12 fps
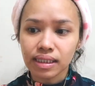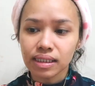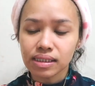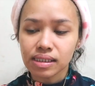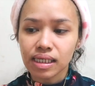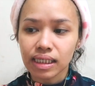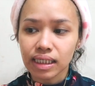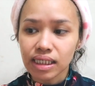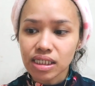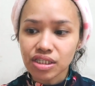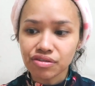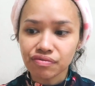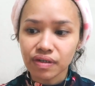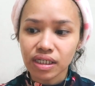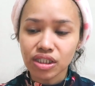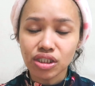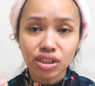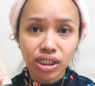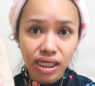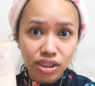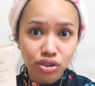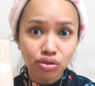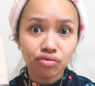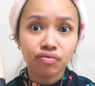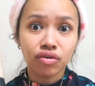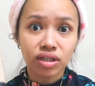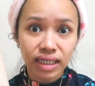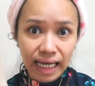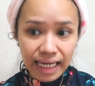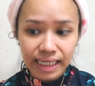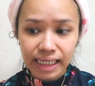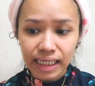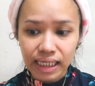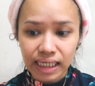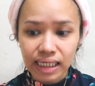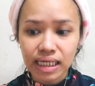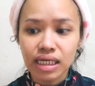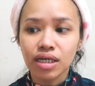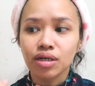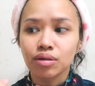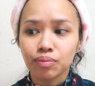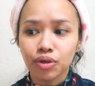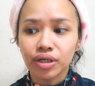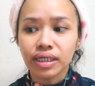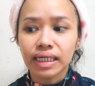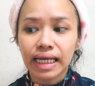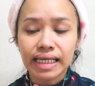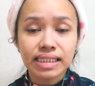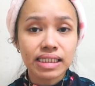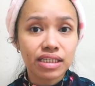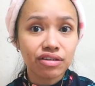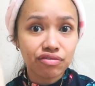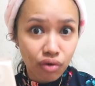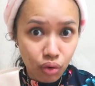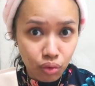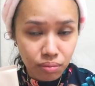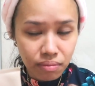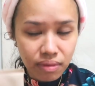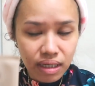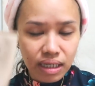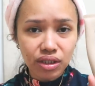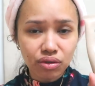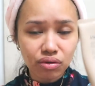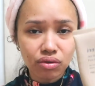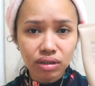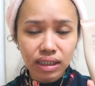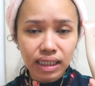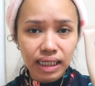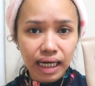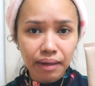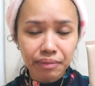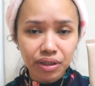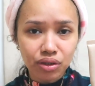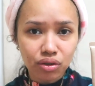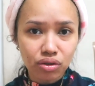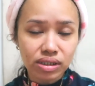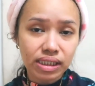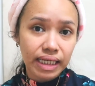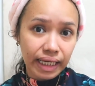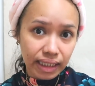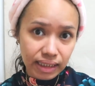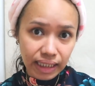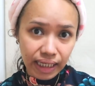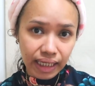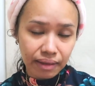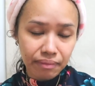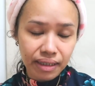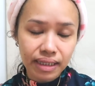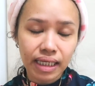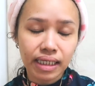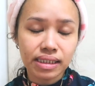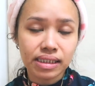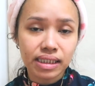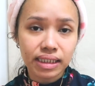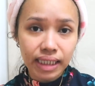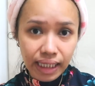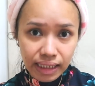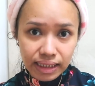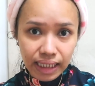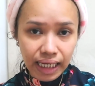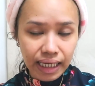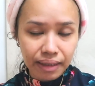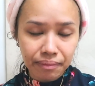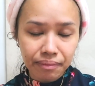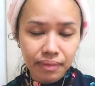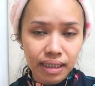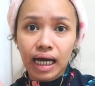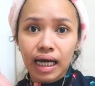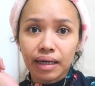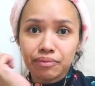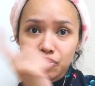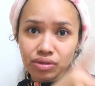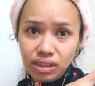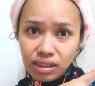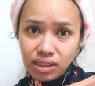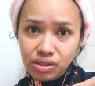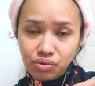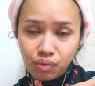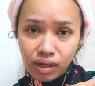it's the Innisfree Jeju Volcanic Pore Cleansing Foam. Ito yung ginagamit ko nighttime, and then sa daytime, I'm using this